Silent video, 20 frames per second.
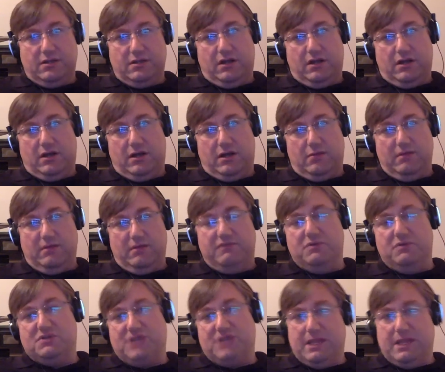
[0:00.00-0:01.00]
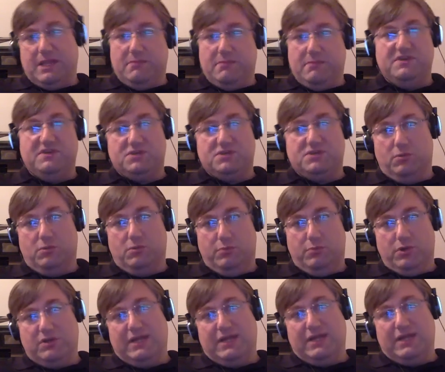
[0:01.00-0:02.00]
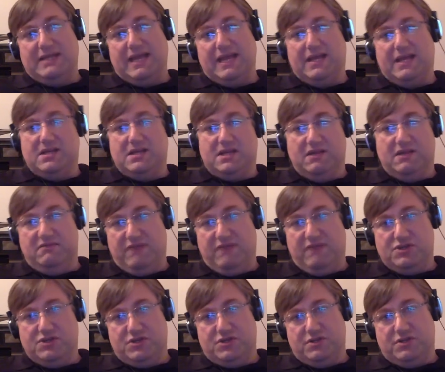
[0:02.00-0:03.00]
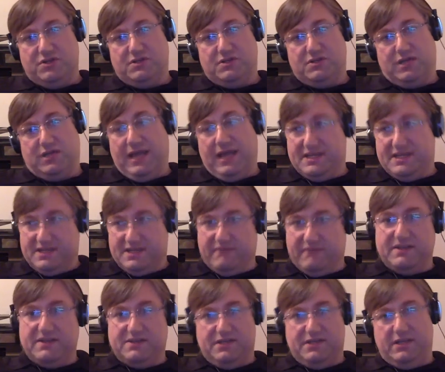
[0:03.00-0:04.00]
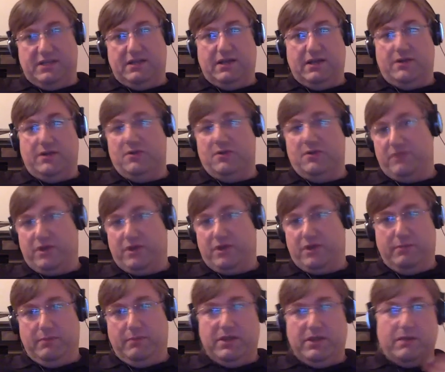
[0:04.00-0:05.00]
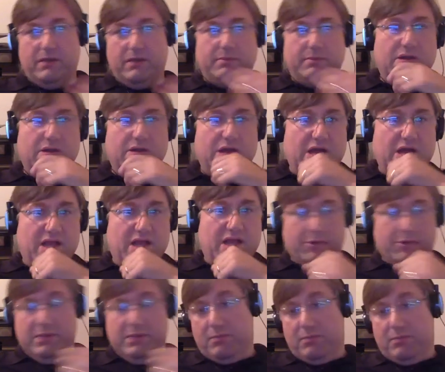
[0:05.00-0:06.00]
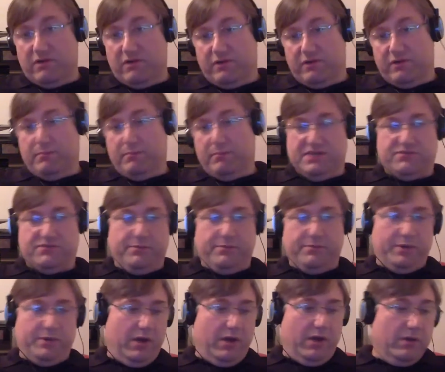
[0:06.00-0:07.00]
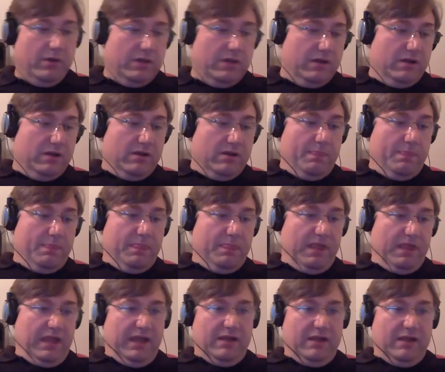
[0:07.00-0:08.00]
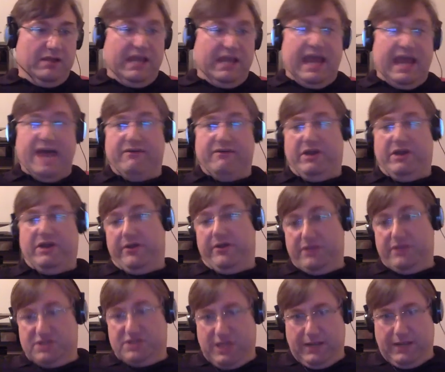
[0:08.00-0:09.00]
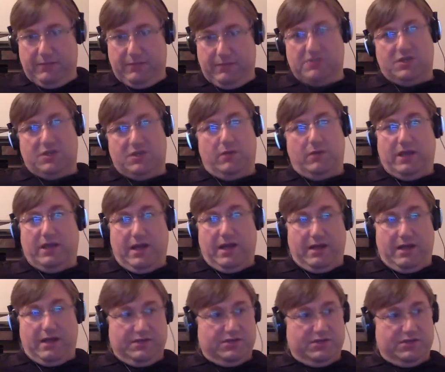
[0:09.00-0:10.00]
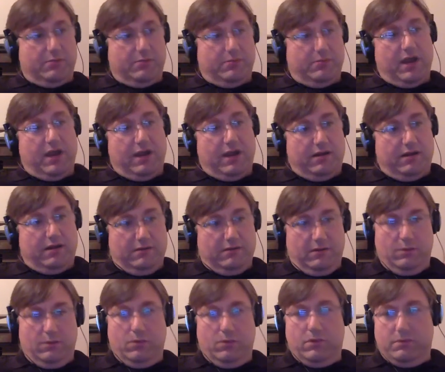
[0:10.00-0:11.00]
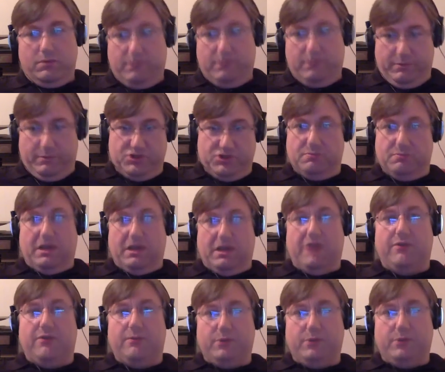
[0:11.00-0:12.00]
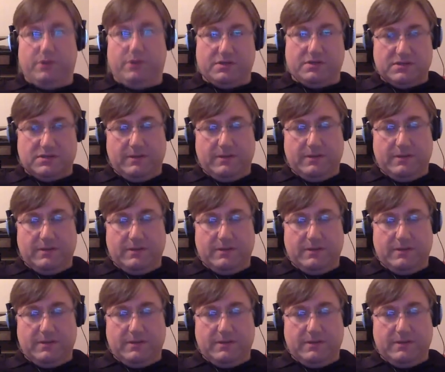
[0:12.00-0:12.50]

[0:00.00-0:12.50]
If you send them a physical book, they take it to conventions like SFSE. I don't know if they're going to be there, but that would be the perfect place for them to go. And they have it out on the table and say, "Oh my God, these are the Bragg Award people. You should buy their books."